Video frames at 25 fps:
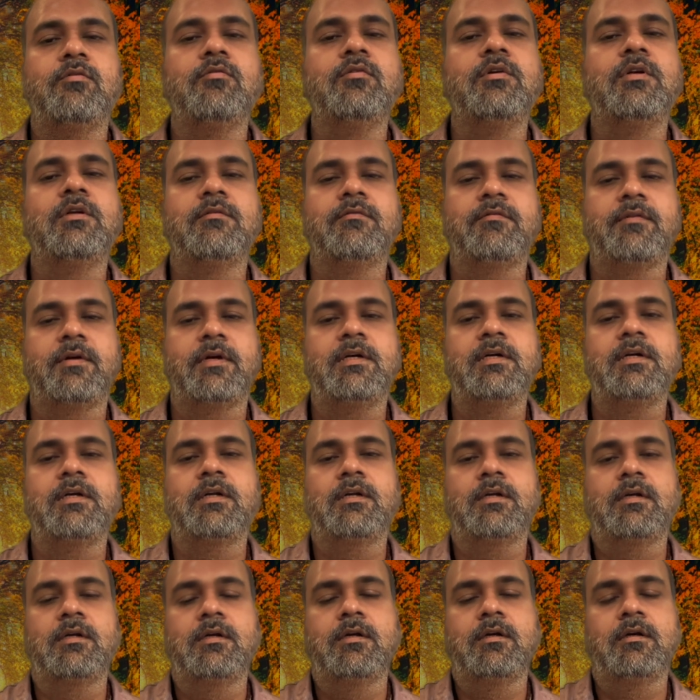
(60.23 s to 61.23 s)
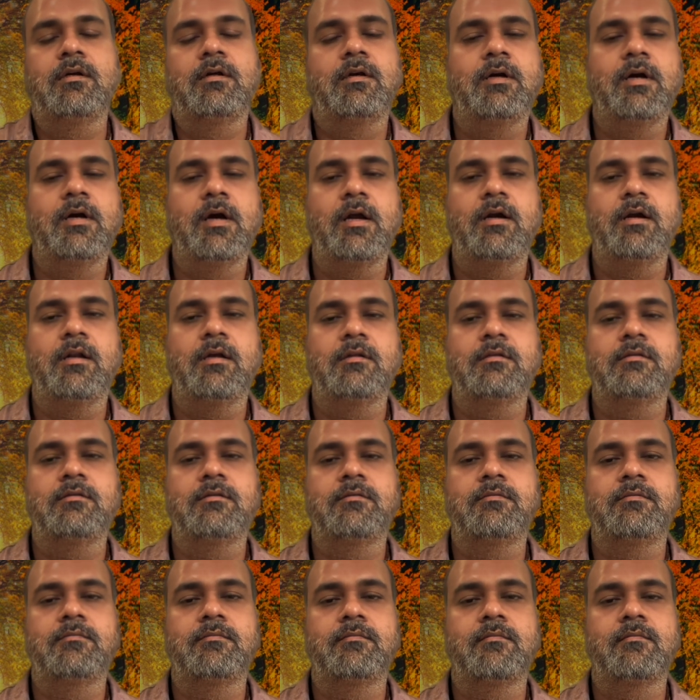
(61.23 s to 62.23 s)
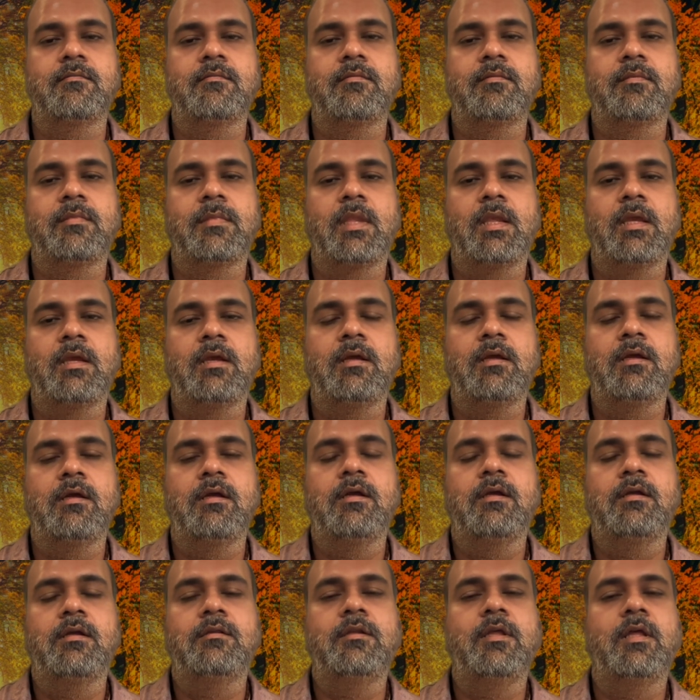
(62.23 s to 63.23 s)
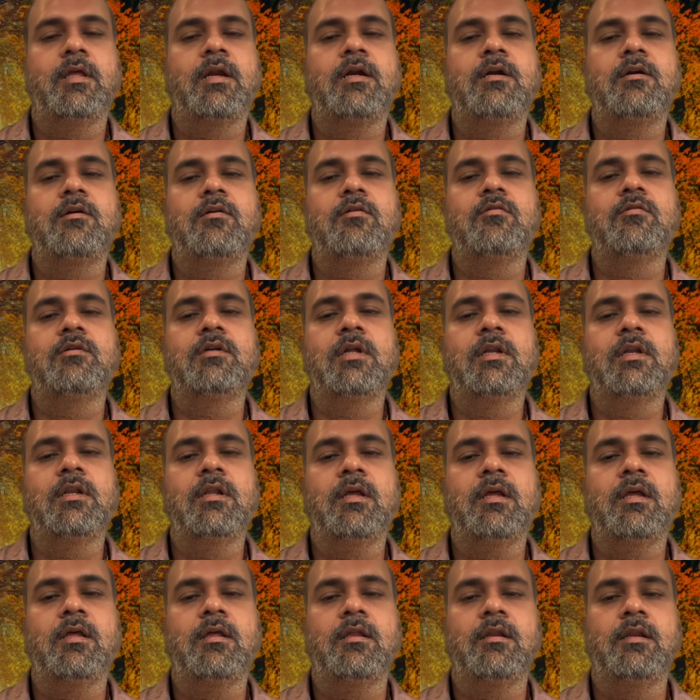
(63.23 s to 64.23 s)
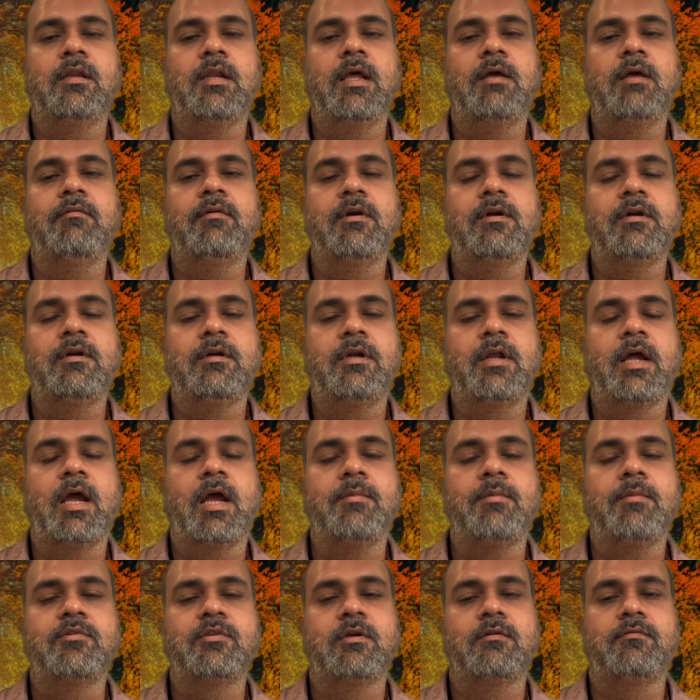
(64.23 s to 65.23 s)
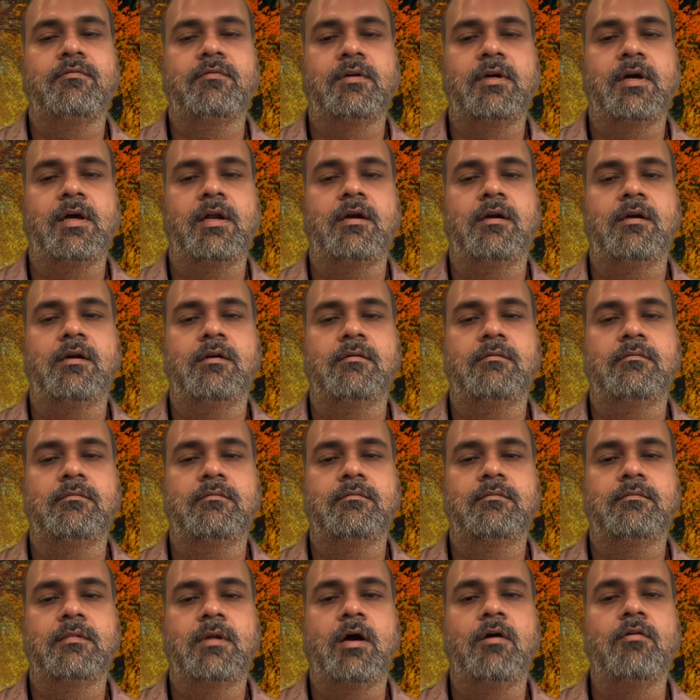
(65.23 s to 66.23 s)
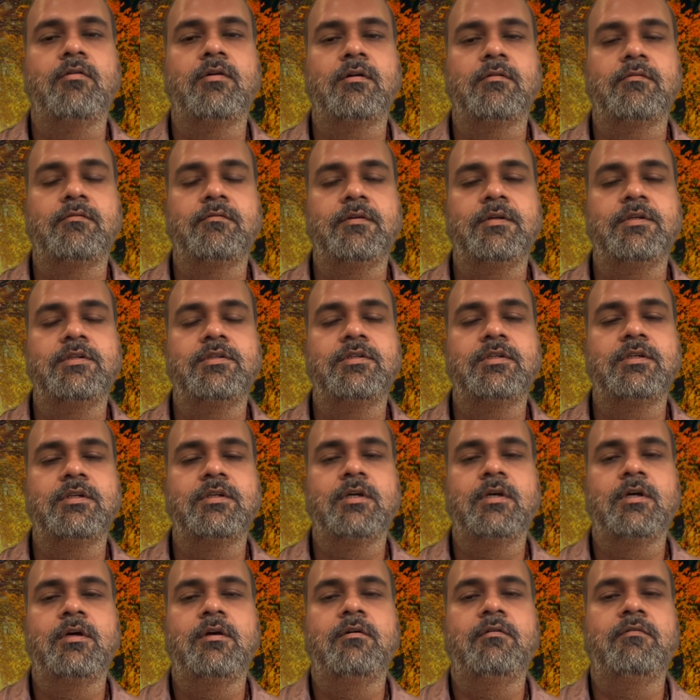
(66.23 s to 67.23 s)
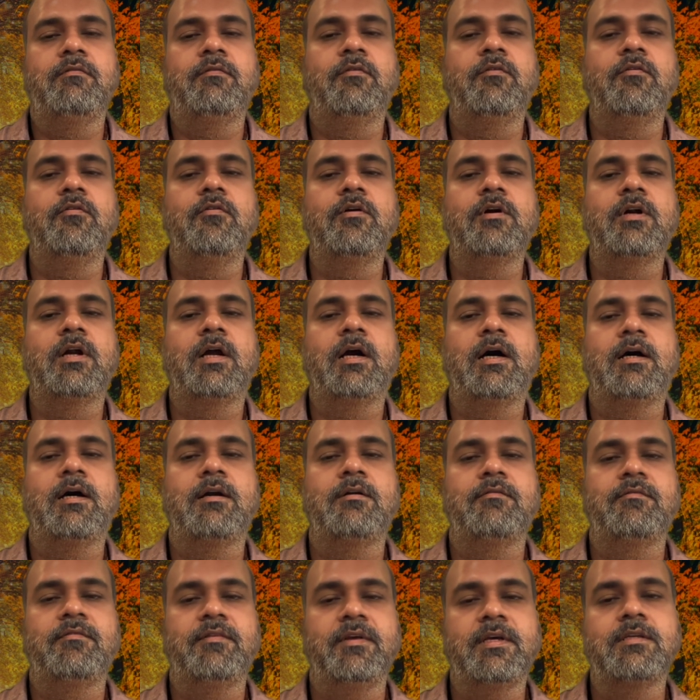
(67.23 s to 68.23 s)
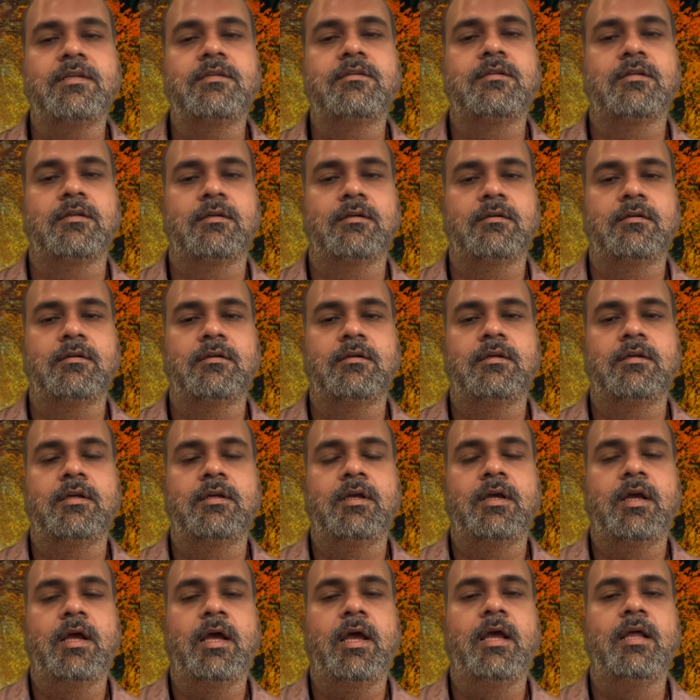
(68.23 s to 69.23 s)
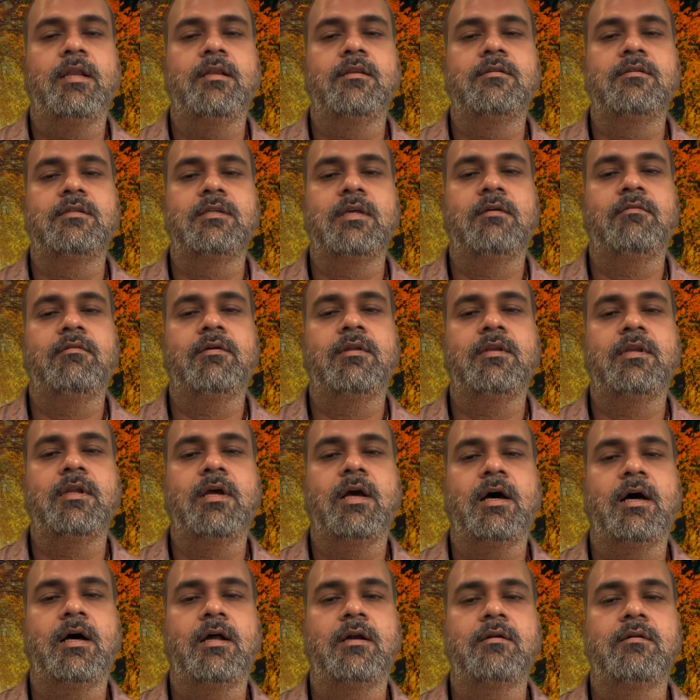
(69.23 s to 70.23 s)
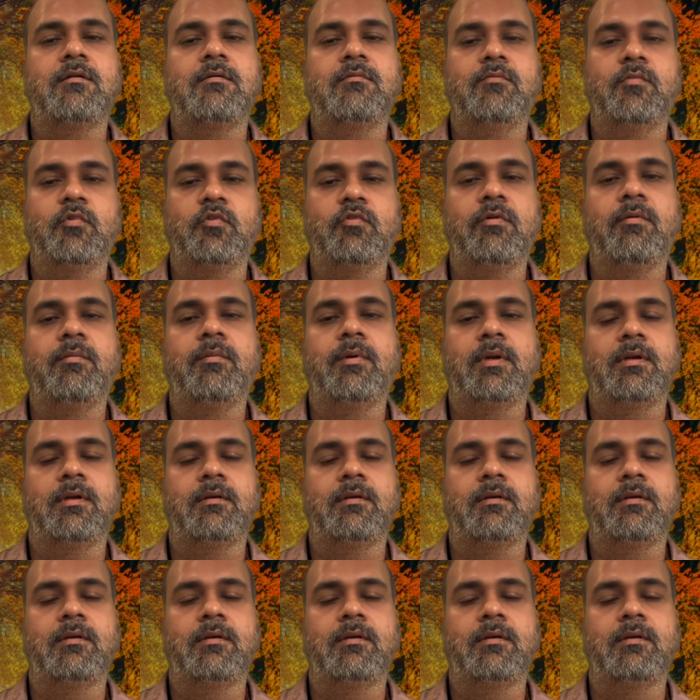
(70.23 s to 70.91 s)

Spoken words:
different Karanas. There are total 11 types of Karana, out of which 4 are fixed and 7 are movable.